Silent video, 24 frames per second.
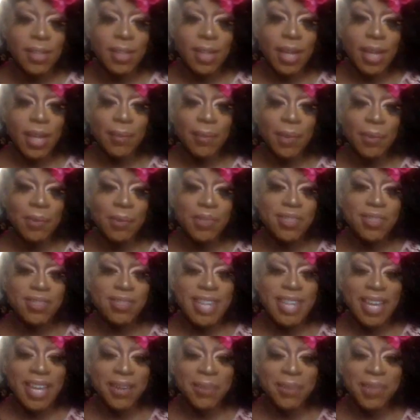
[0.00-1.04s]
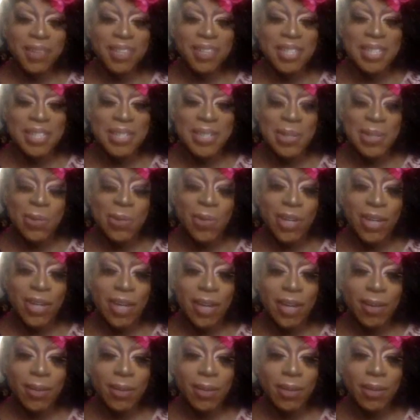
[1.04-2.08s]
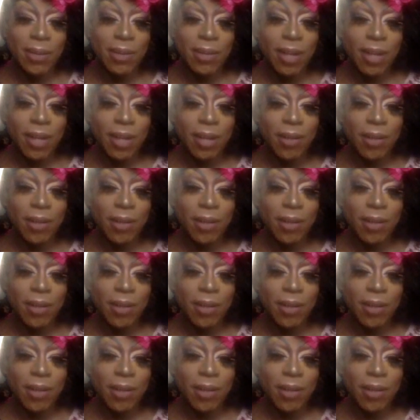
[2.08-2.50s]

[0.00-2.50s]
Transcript: And I'm almost done with the story hour.